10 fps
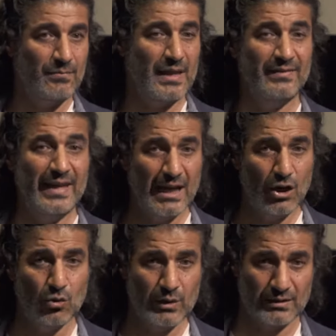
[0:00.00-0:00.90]
And they are
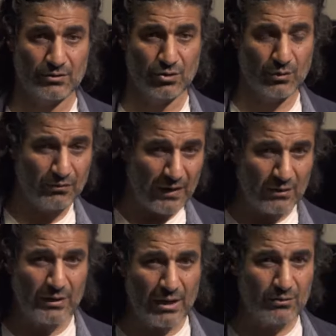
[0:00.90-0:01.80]
locals. So we
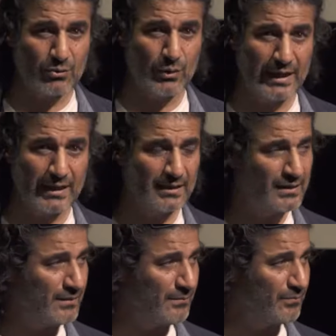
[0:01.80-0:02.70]
found out the way
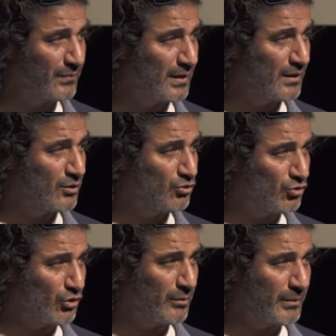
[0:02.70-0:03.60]
to
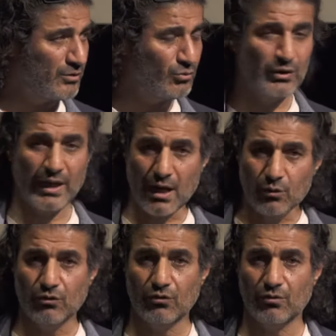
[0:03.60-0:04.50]
document without